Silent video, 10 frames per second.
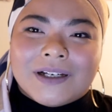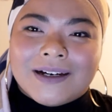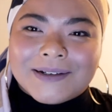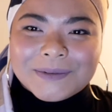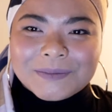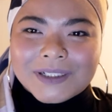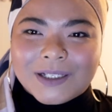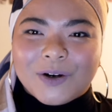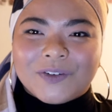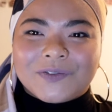a
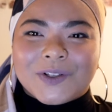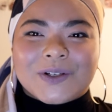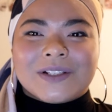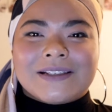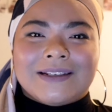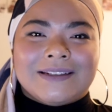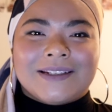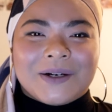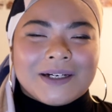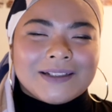lot of thoughts in
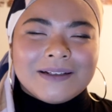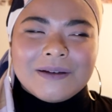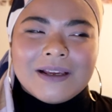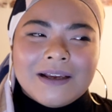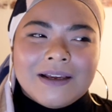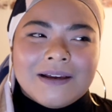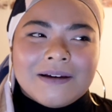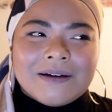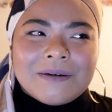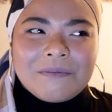directing,
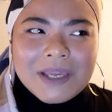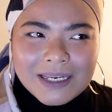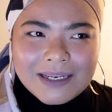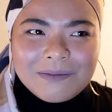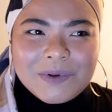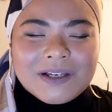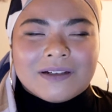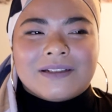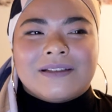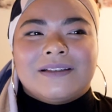mainly
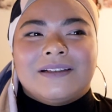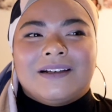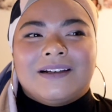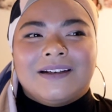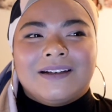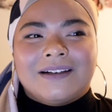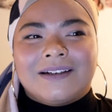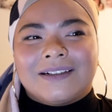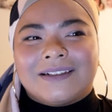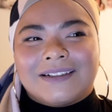because
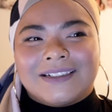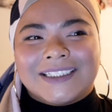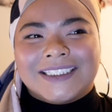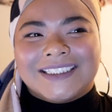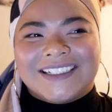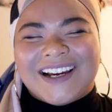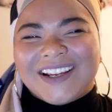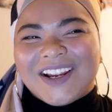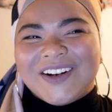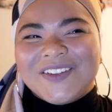
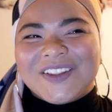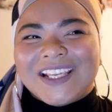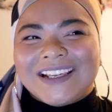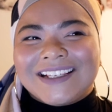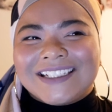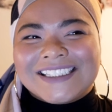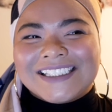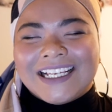I don't think it's